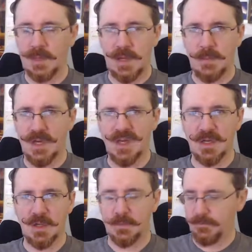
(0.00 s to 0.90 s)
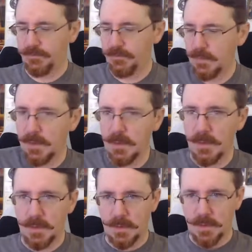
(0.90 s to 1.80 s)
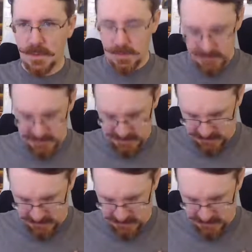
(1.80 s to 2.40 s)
I'm not going to. Yeah, that's